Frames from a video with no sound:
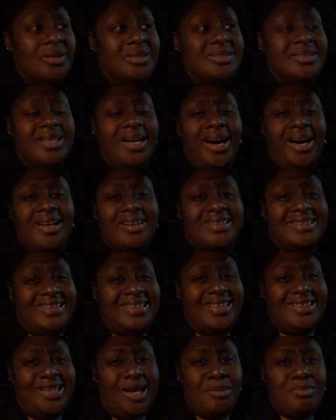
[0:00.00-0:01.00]
It's not
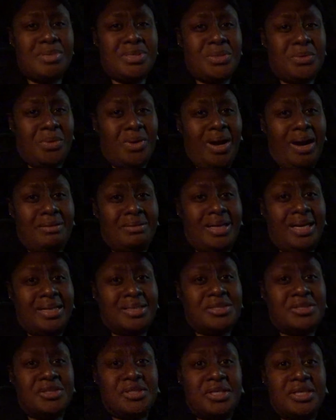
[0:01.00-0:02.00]
the type of store I would
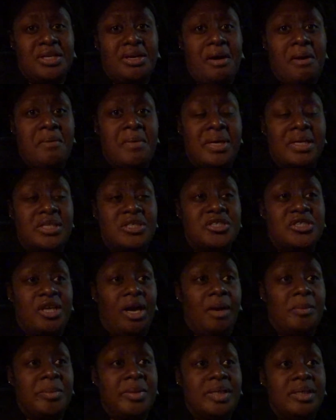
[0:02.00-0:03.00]
actually go in and
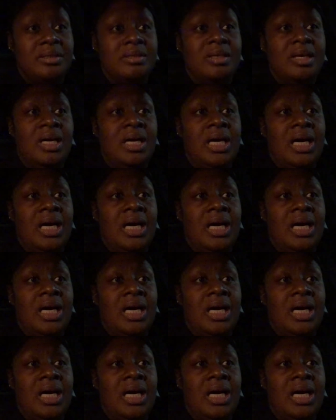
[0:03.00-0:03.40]
shop in.